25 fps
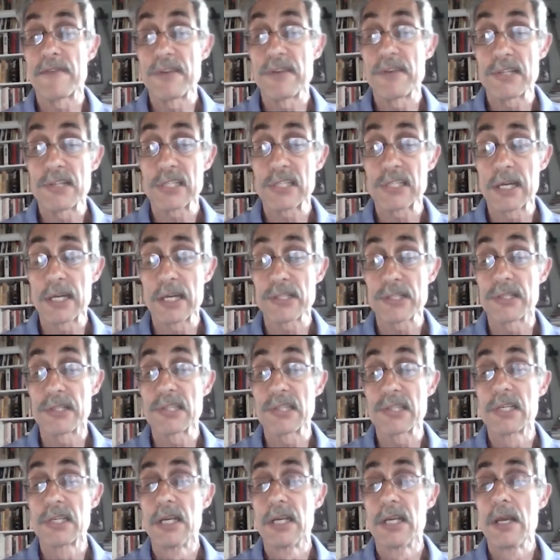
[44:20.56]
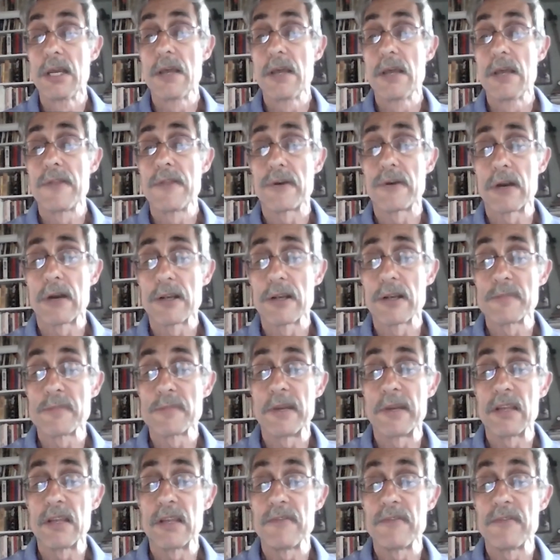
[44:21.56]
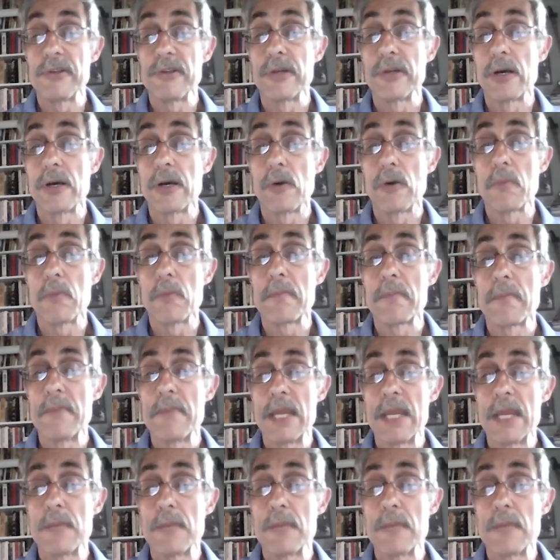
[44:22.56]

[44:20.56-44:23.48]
the discussions. There are, as many of you know, many